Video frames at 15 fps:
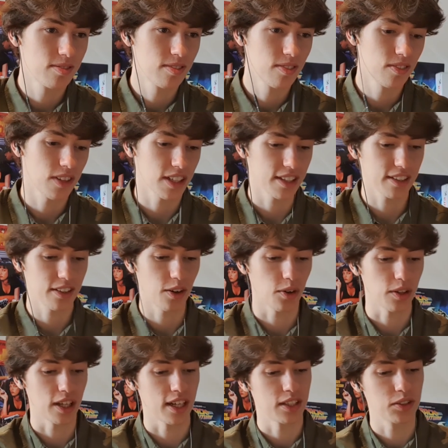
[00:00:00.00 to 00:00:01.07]
Like
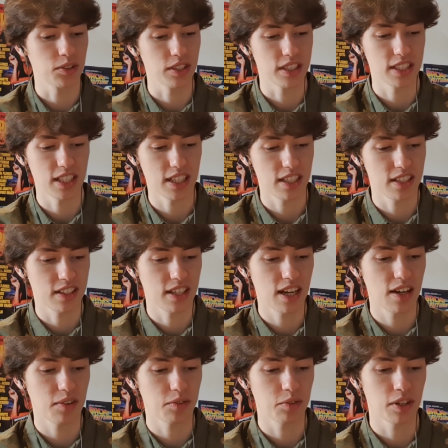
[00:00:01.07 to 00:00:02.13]
Orlando, the city, and that,
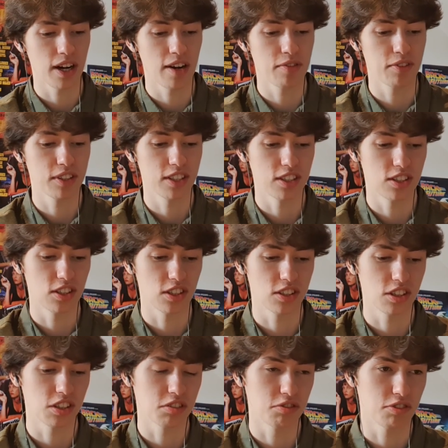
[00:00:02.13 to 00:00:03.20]
where everything just
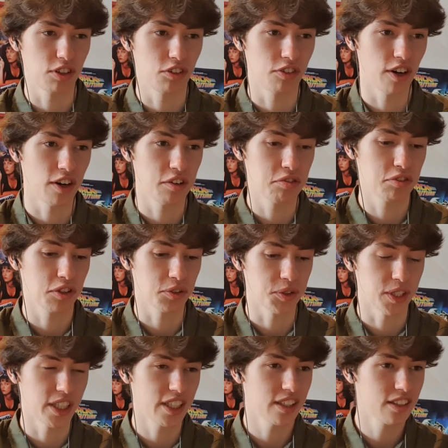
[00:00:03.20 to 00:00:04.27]
doesn't feel very
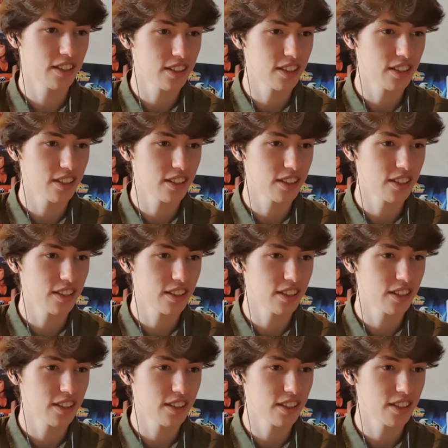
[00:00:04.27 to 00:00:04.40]
Floridian.